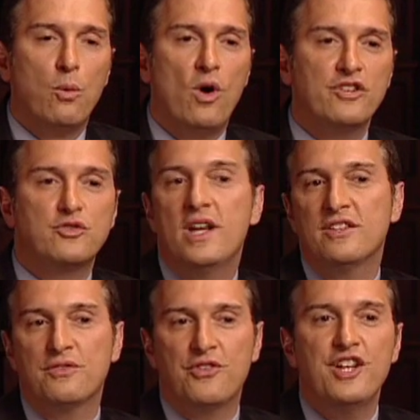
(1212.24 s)
and Wall Street
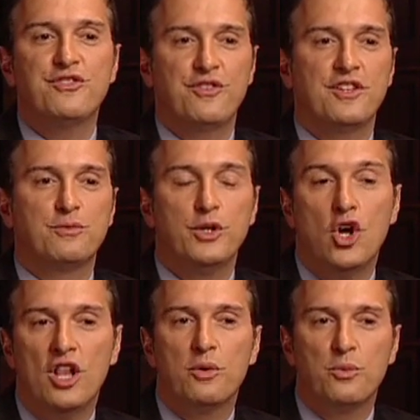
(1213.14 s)
has a phrase for this. We
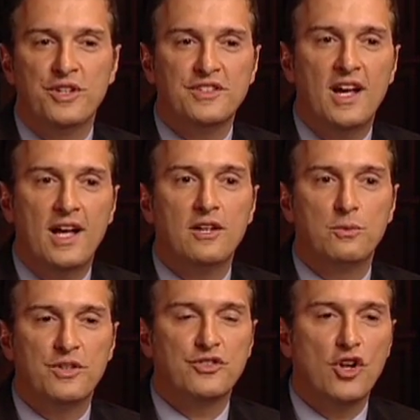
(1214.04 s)
call it risk on
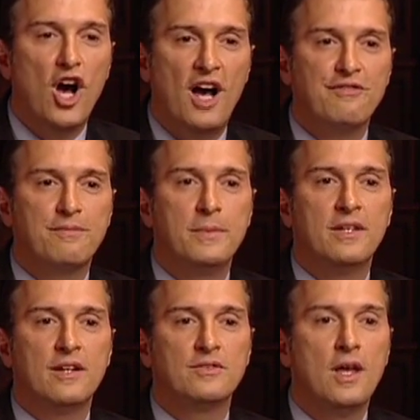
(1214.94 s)
and risk off
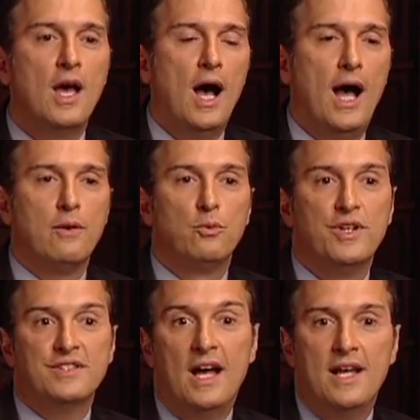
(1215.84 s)
because on
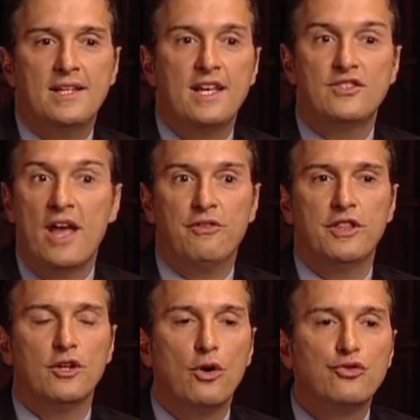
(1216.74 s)
risk on days
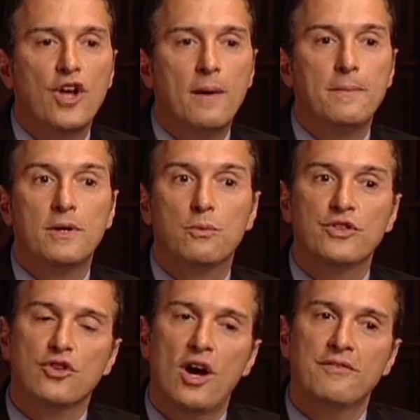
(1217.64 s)
everything goes up and in
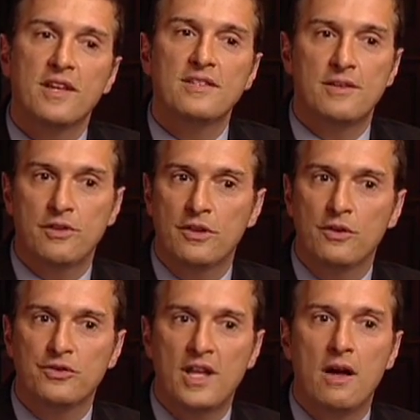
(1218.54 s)
risk off days everything
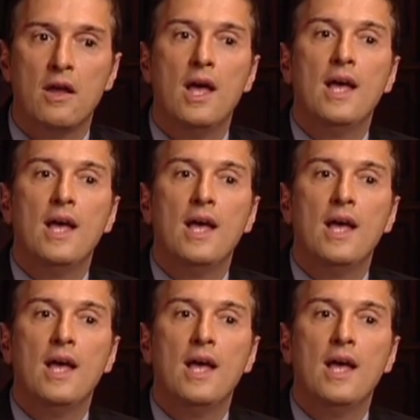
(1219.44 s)
goes down